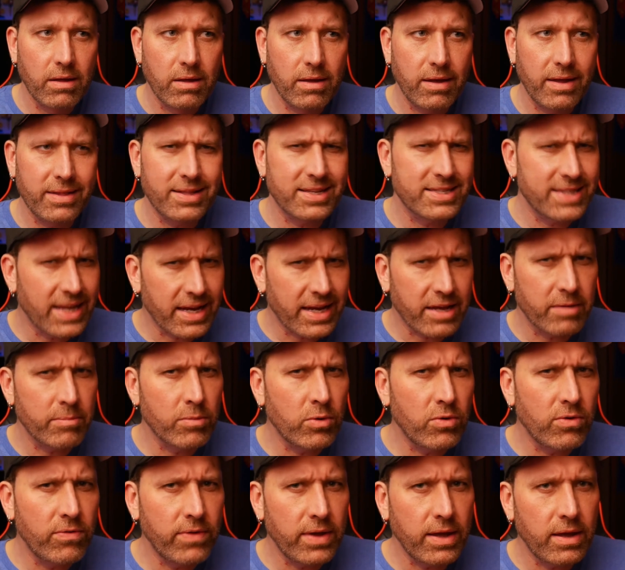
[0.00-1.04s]
in the second
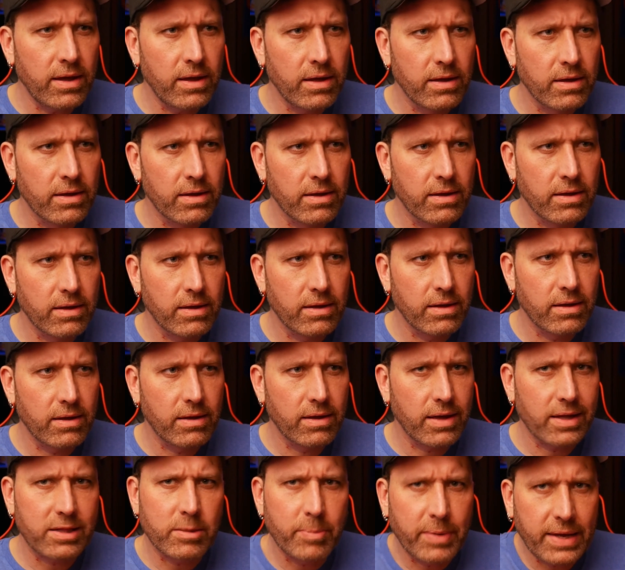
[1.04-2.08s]
movie
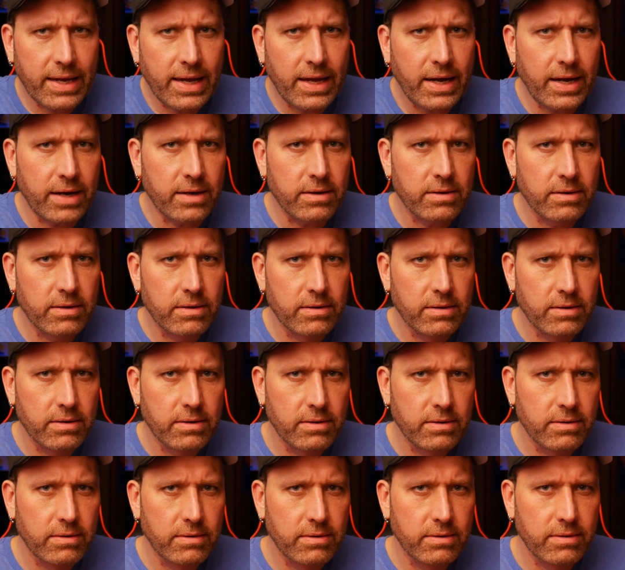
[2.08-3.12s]
at the beginning.
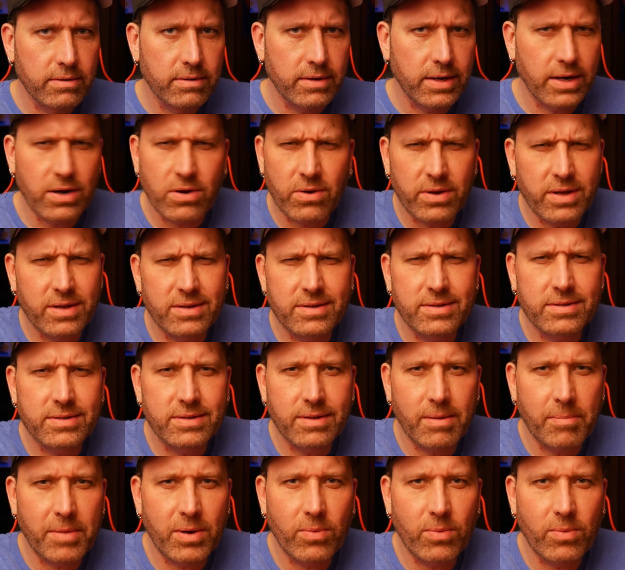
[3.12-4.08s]
What's the